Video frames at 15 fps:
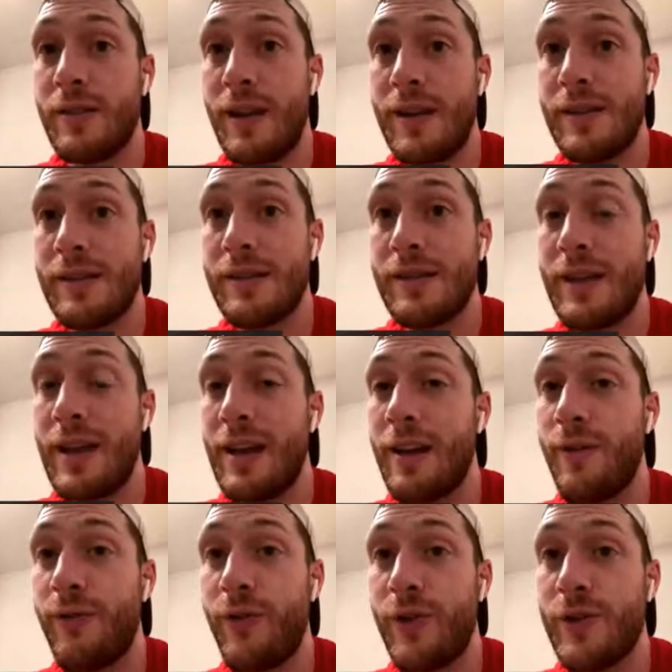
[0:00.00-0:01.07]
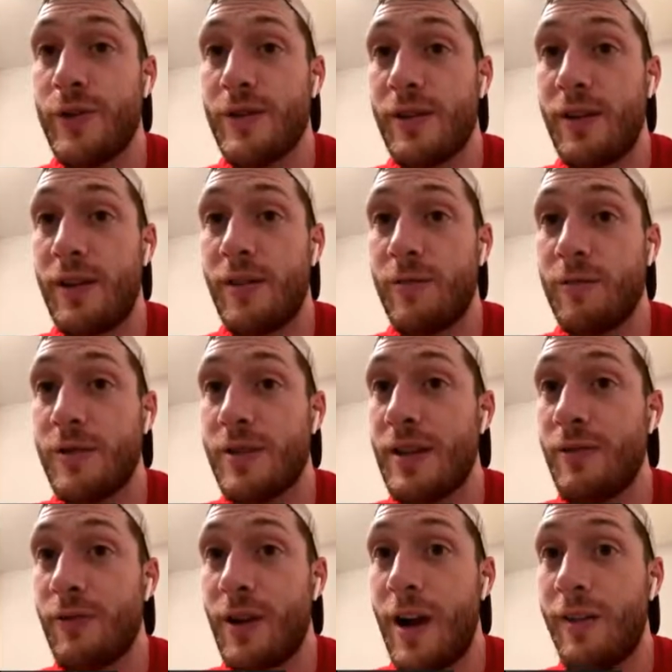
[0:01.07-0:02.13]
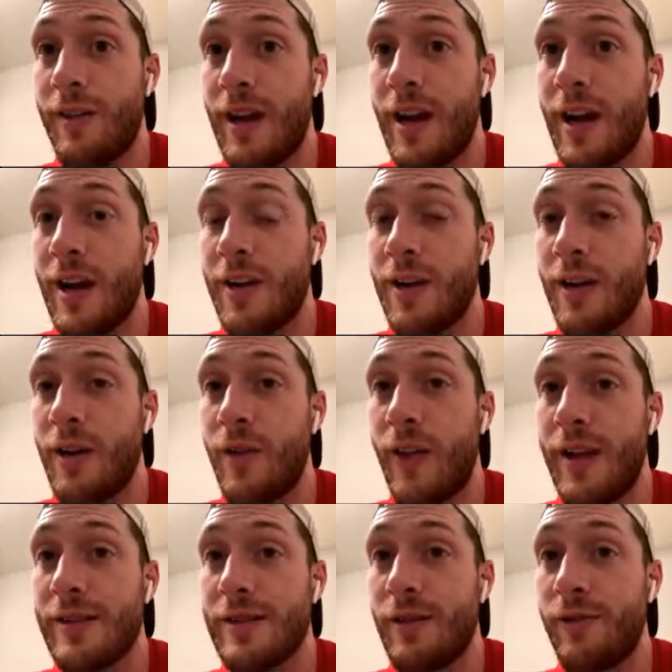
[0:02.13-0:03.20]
seeing if there's a receiver out there. That's the first